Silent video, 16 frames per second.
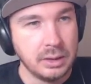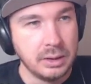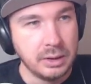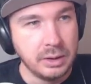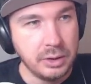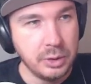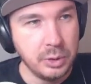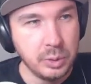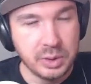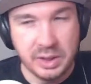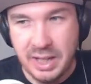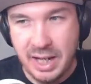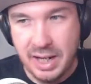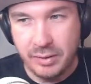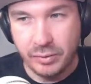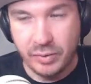Using
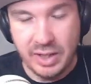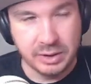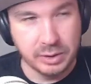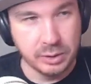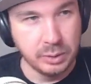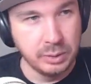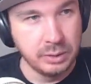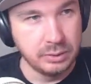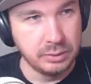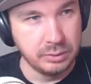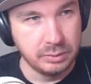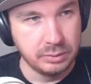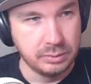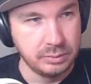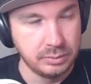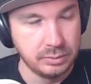that vessel.
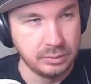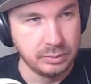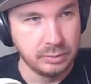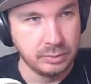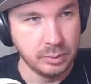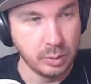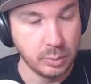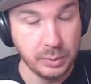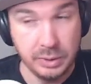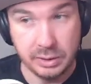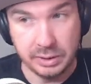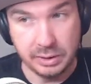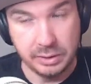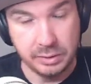Or will he?